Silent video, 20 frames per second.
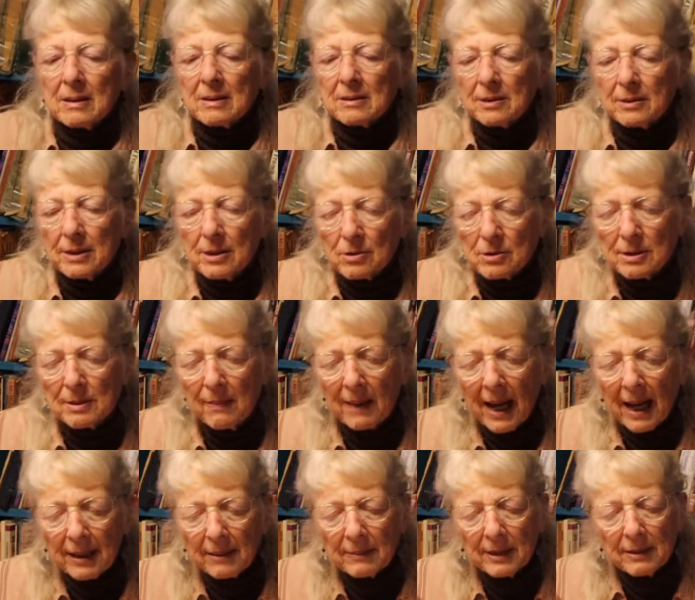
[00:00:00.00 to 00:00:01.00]
So here's the
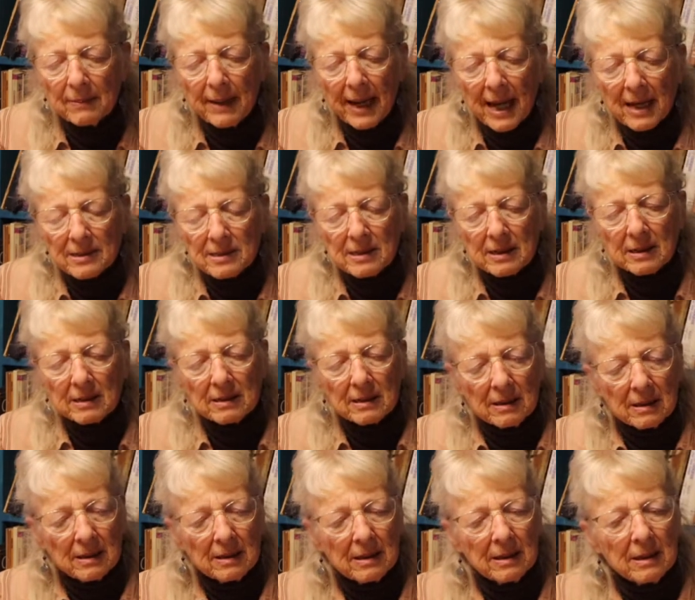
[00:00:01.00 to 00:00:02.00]
bottom of the basket.
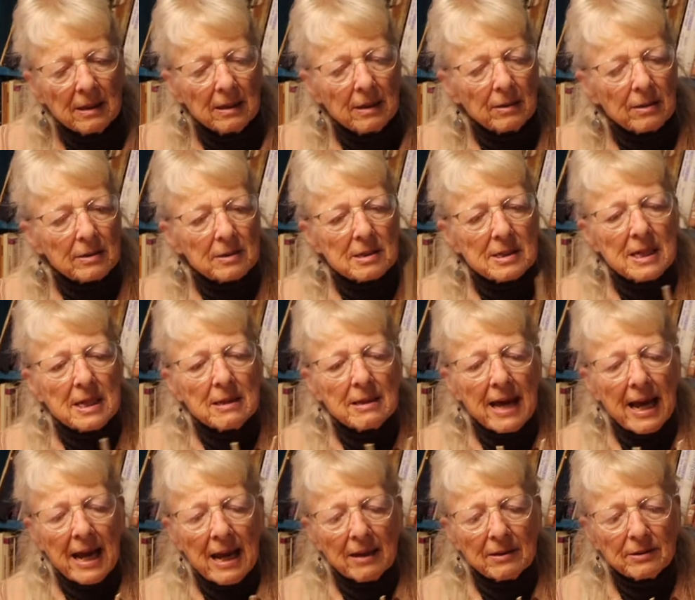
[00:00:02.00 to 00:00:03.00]
You can see
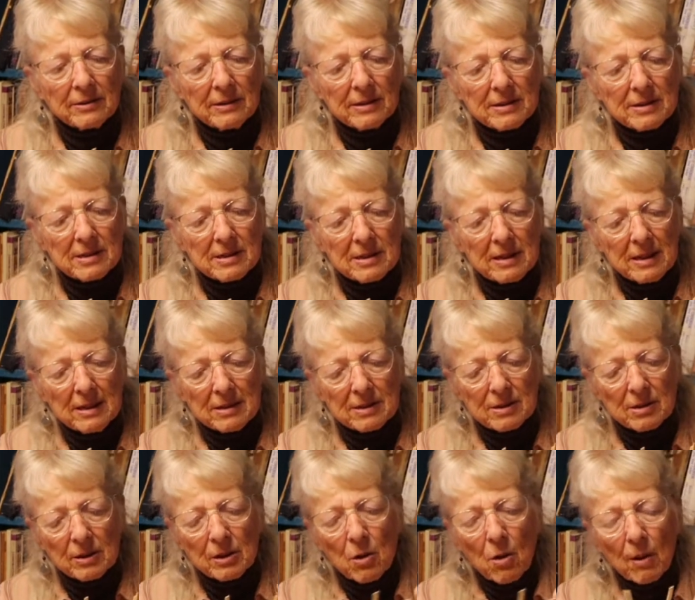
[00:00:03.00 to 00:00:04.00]
the handle is
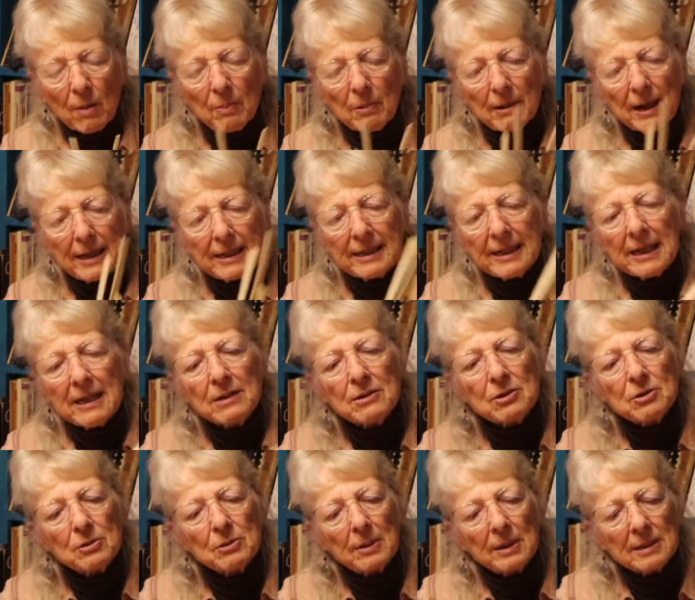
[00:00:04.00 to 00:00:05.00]
incorporated
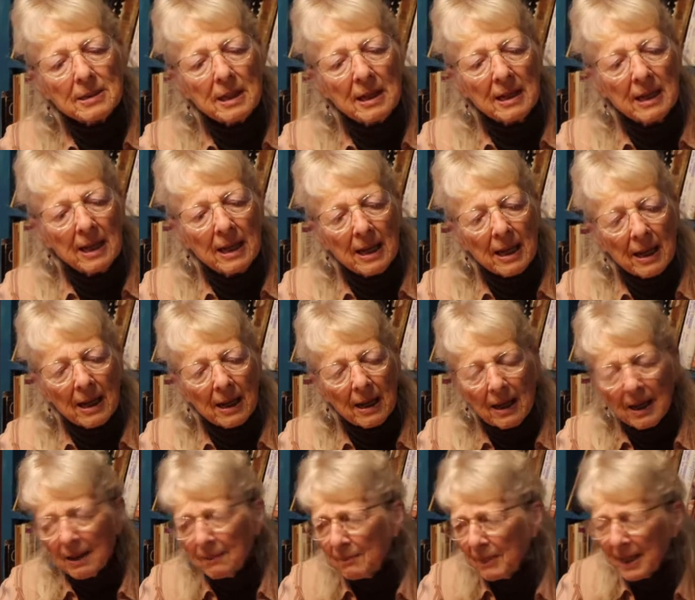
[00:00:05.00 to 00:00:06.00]
into it.
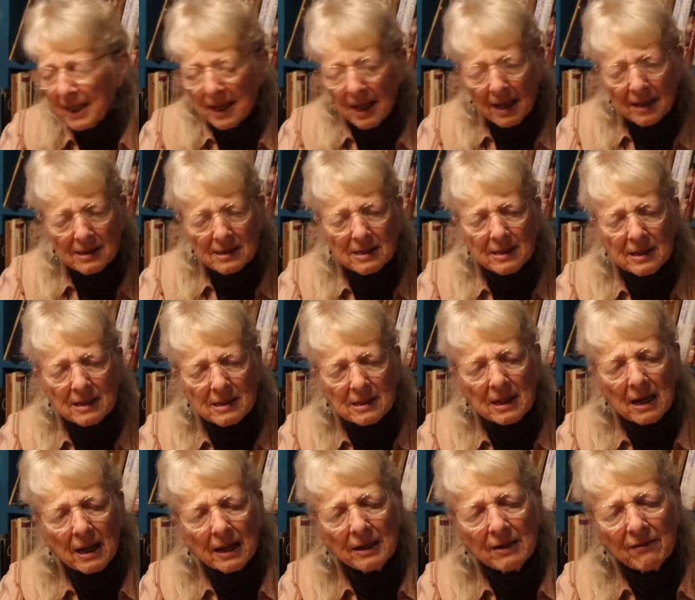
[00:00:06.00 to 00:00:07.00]
And because this
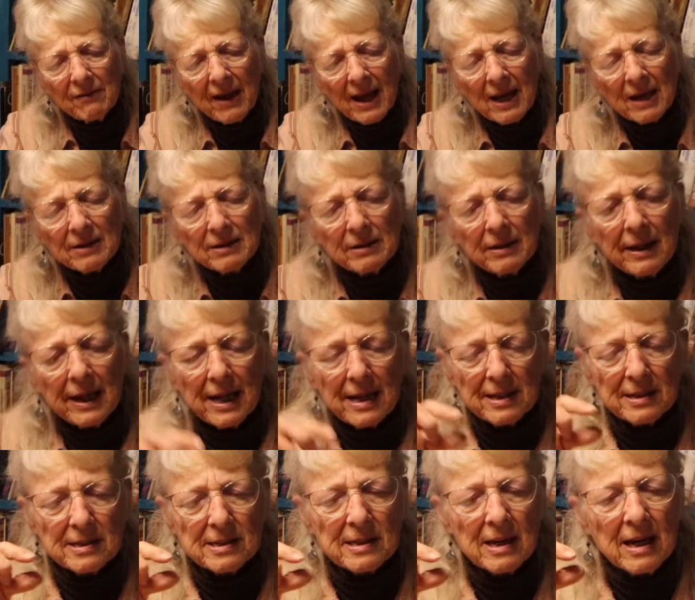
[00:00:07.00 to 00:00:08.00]
kind of handle
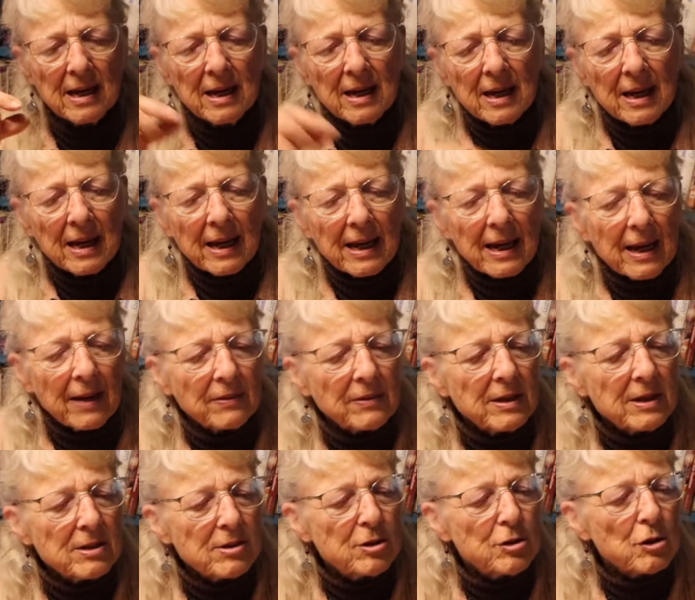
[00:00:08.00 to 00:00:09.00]
has, at
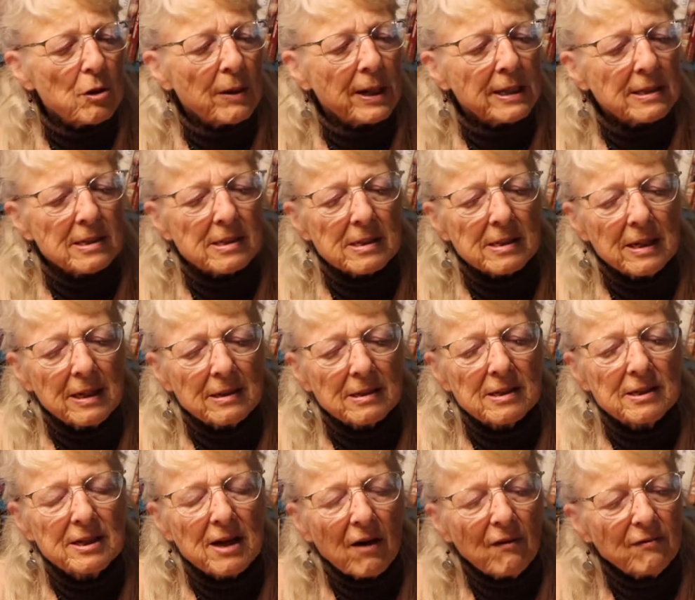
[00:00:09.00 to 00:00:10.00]
these joints,
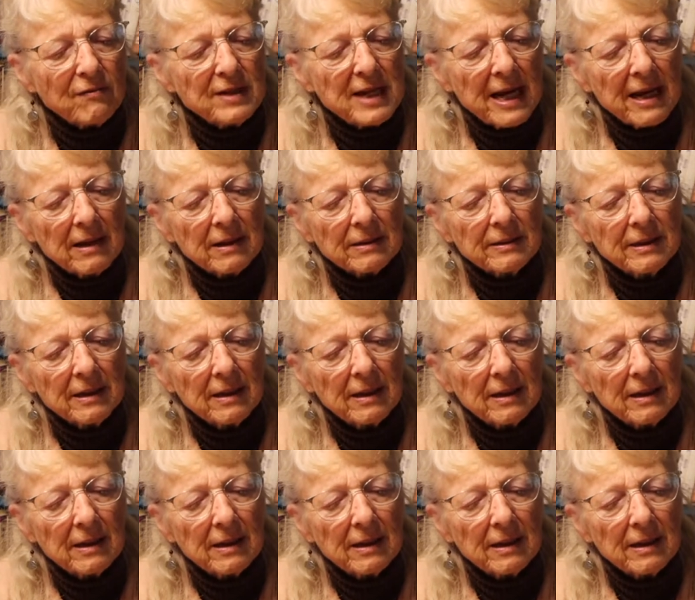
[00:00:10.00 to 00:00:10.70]
it's dovetailed,